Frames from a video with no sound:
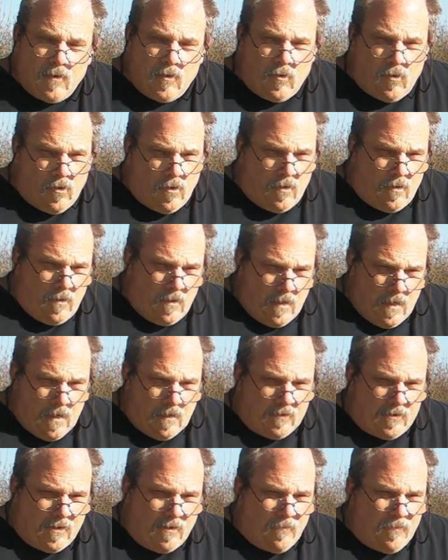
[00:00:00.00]
or
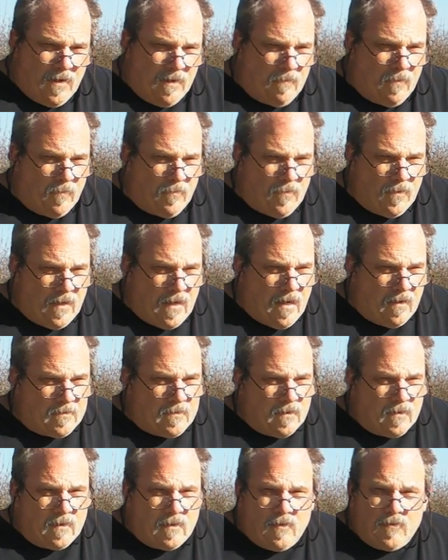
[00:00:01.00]
how some people
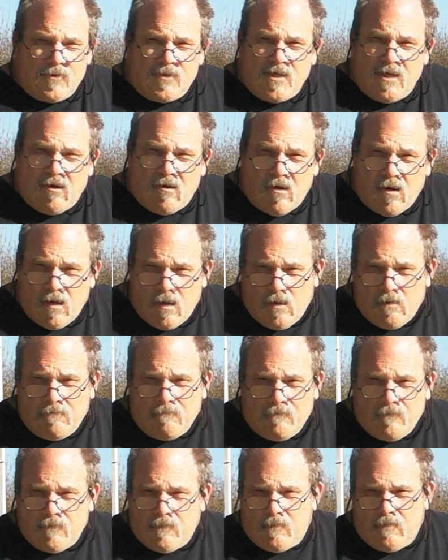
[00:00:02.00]
pronounce it, Kyocera,
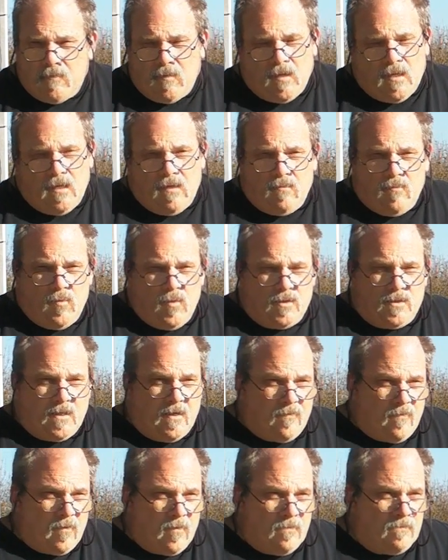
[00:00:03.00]

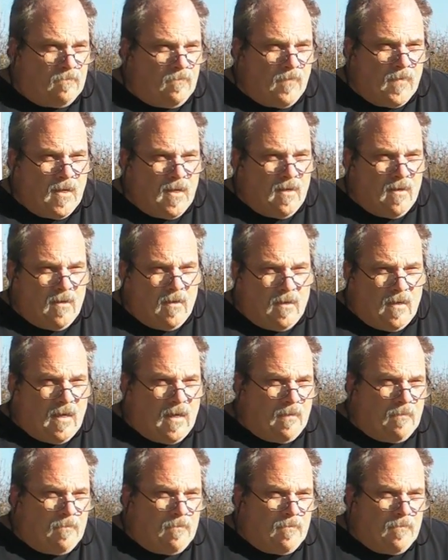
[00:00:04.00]
whichever.
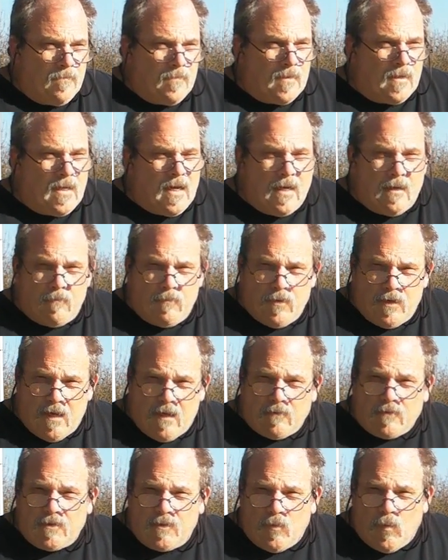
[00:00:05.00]
I kind of
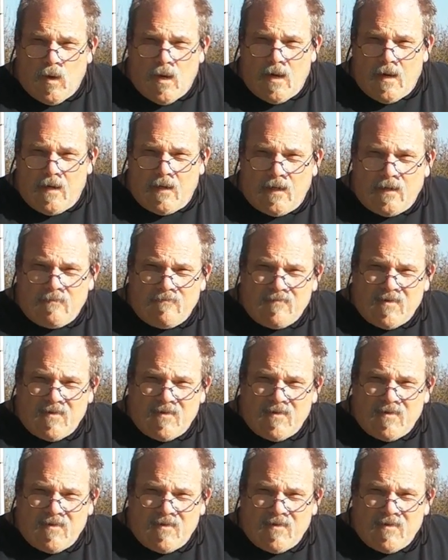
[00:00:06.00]
pronounced the Y in it,